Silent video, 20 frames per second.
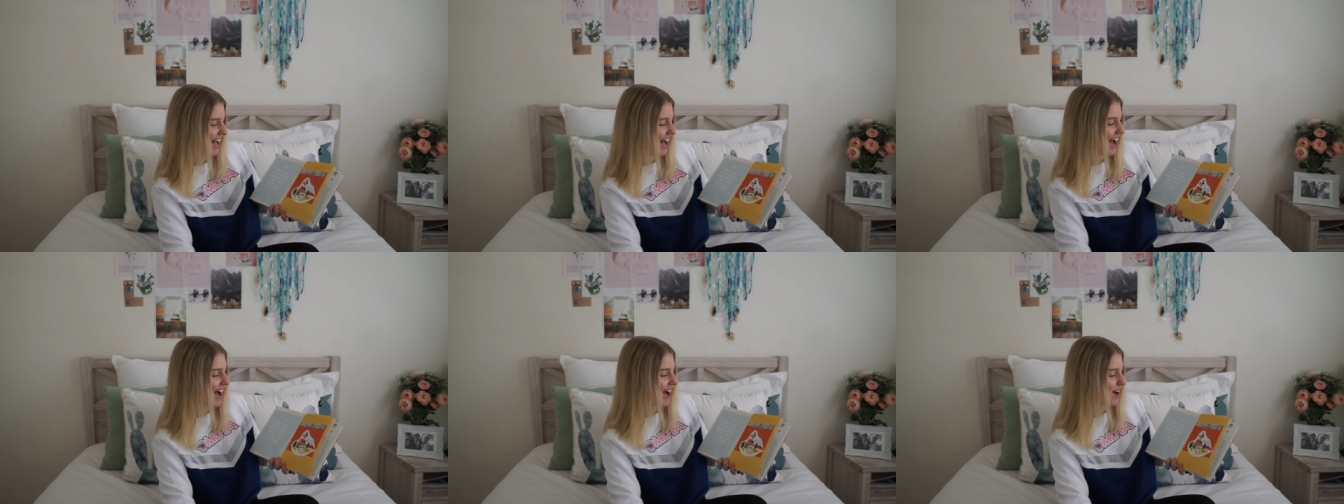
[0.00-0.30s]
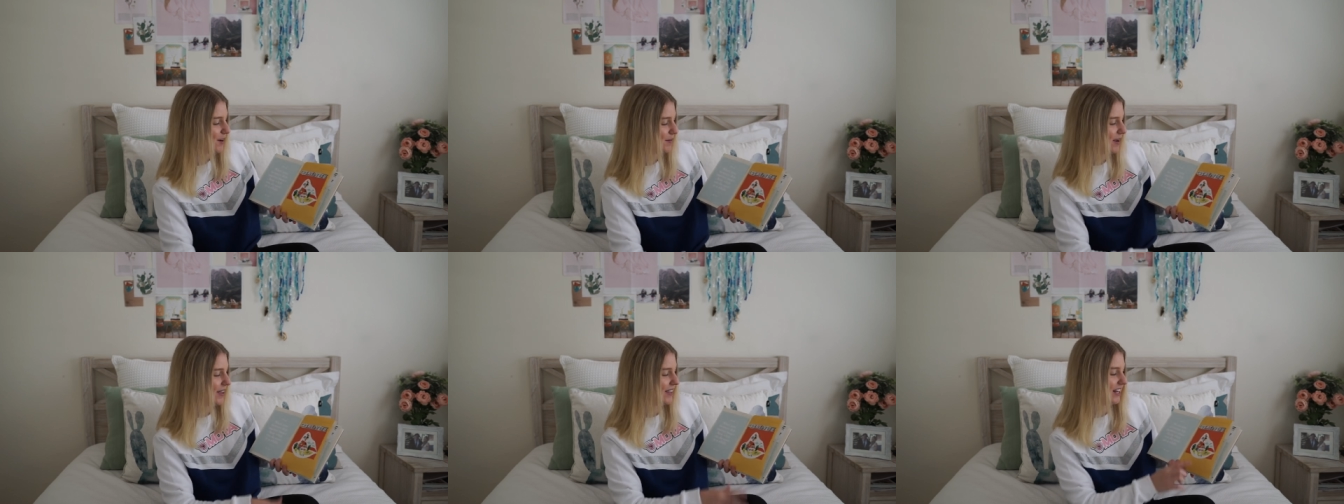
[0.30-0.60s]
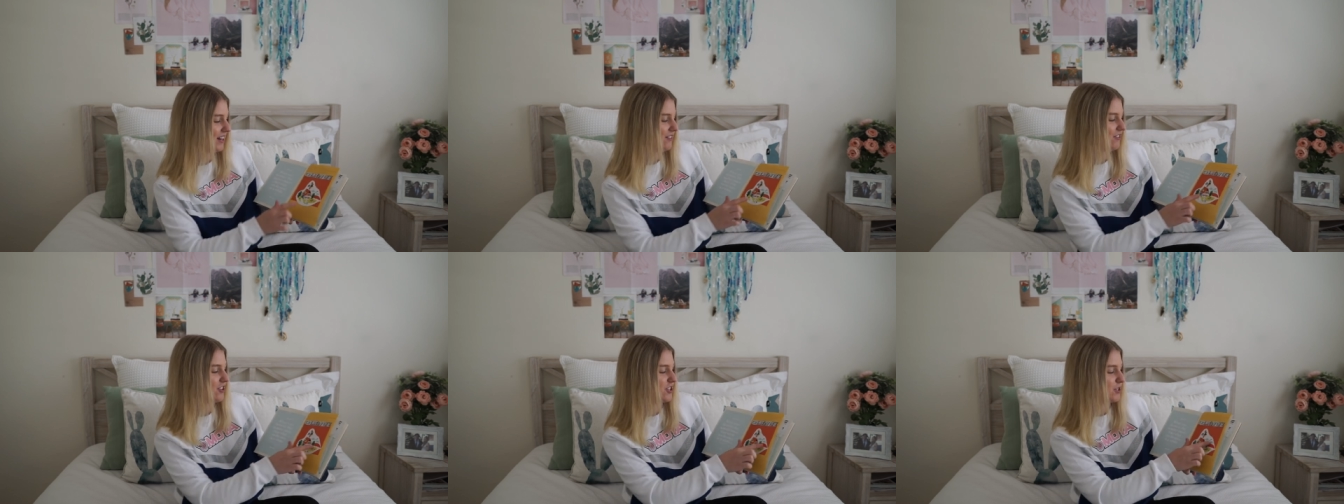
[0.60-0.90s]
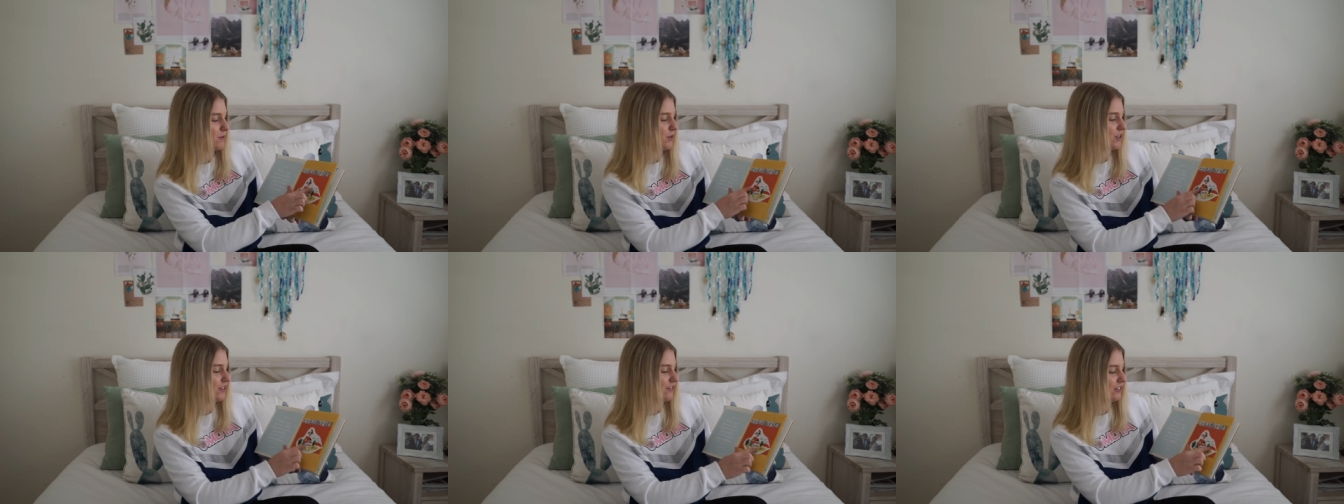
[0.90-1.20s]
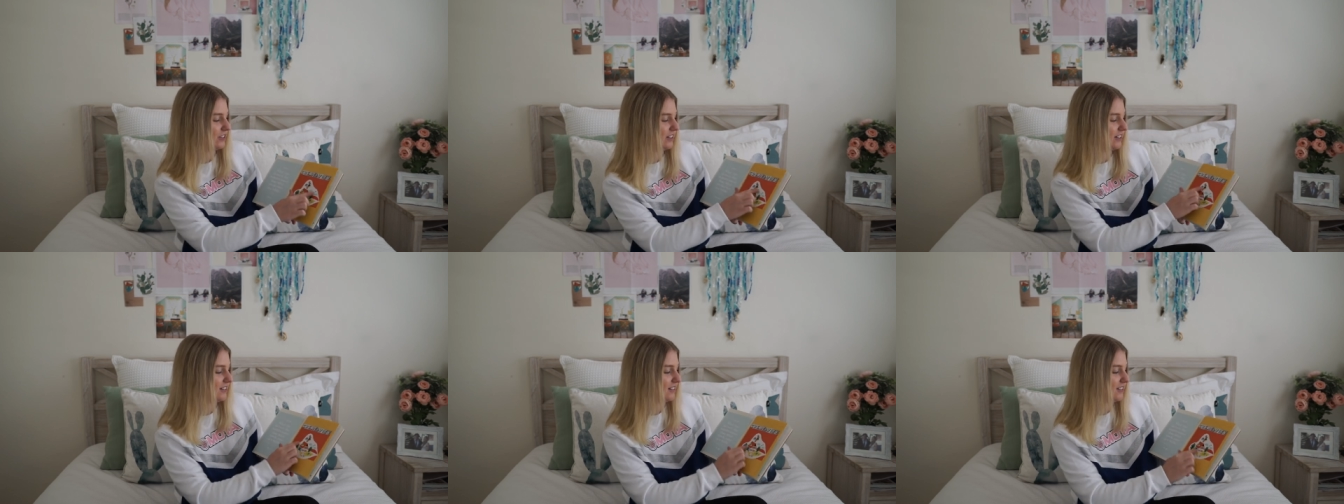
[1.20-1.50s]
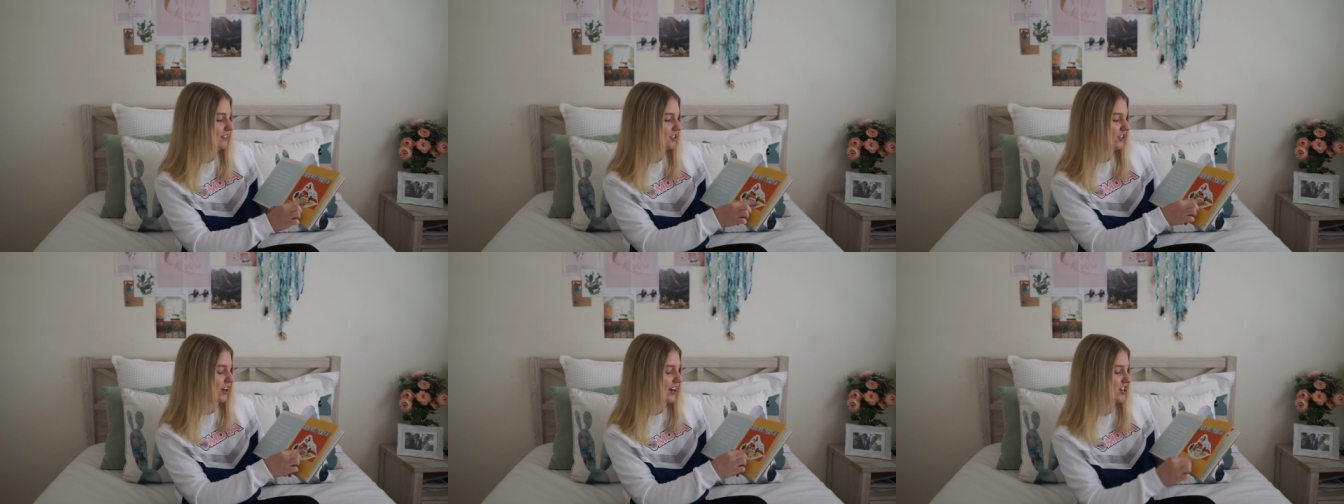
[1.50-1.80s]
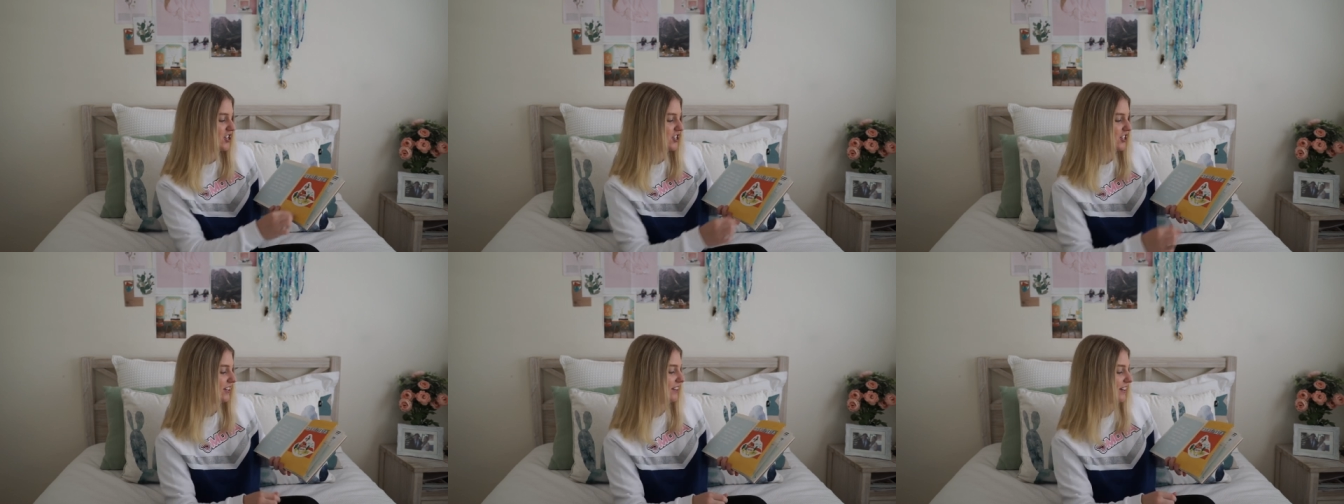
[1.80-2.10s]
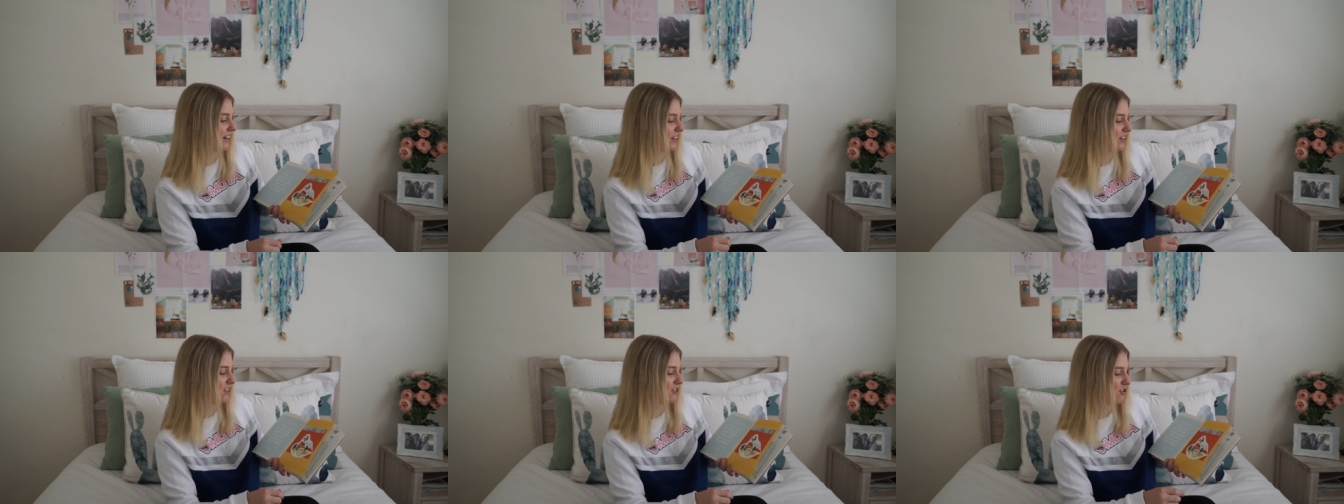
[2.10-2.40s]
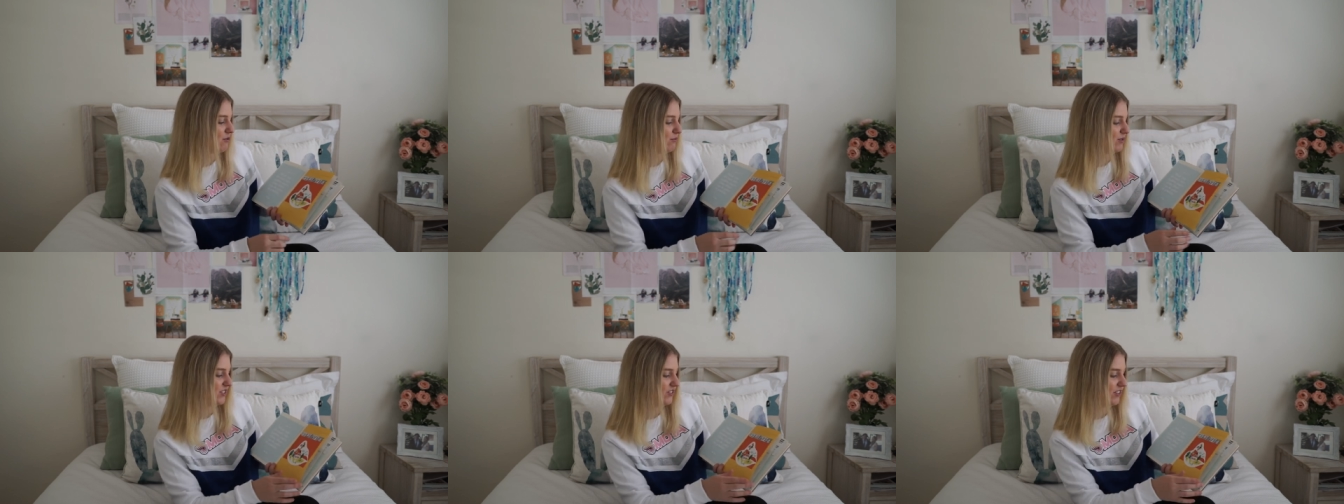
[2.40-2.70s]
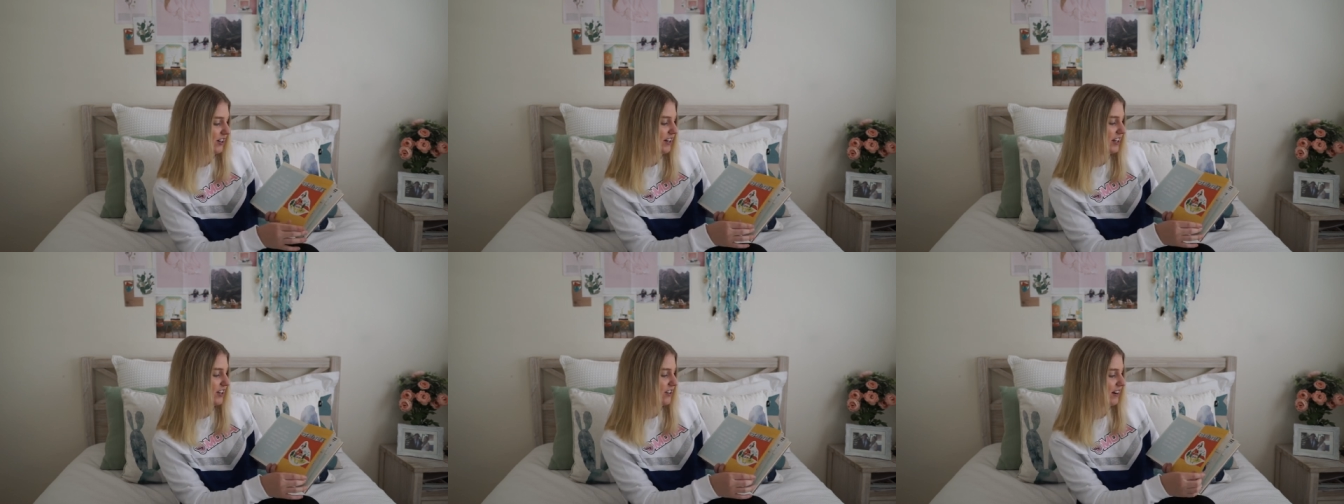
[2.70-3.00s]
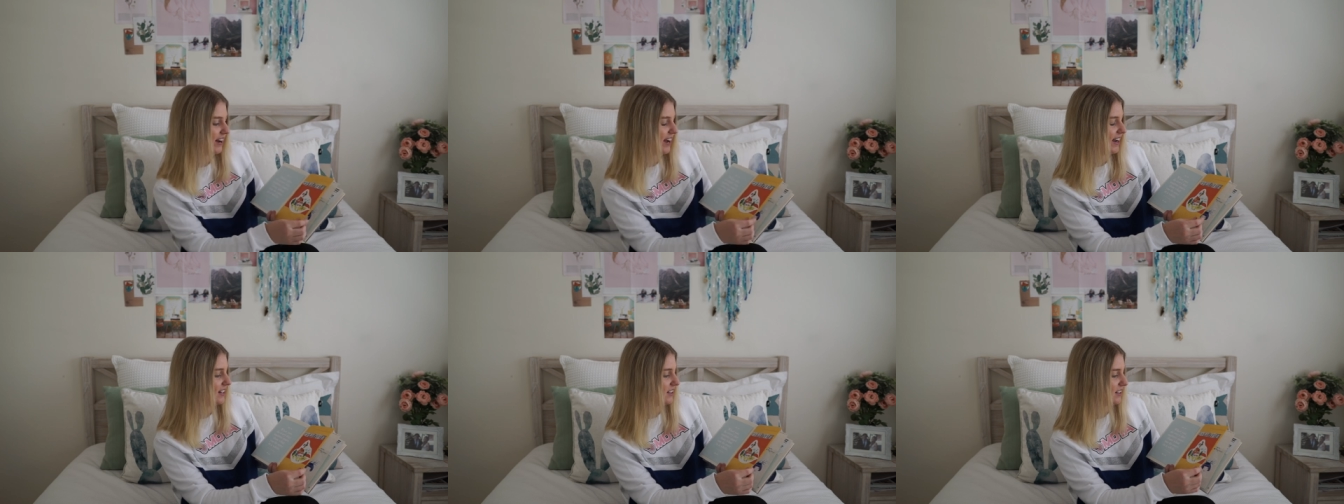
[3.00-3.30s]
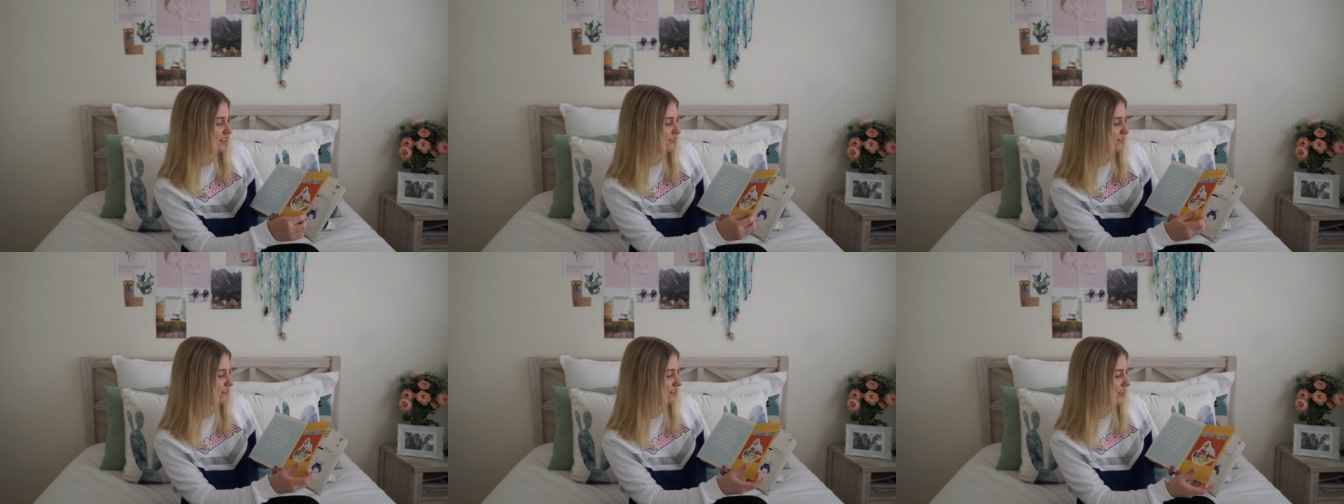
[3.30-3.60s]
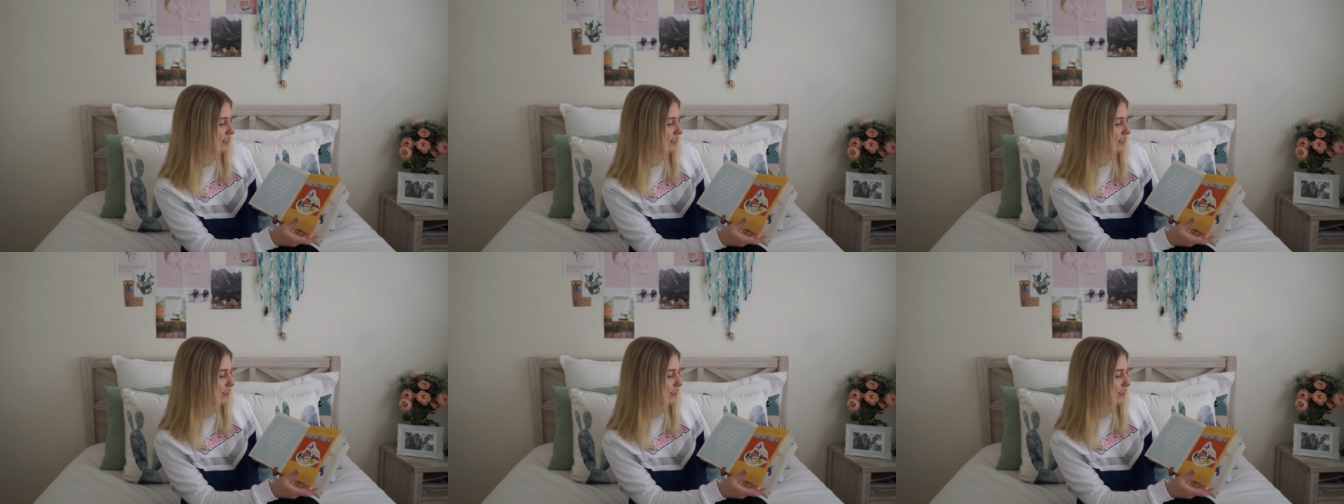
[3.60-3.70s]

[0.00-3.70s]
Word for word: Um, and then I've got this beautiful illustration that I thought was very creative.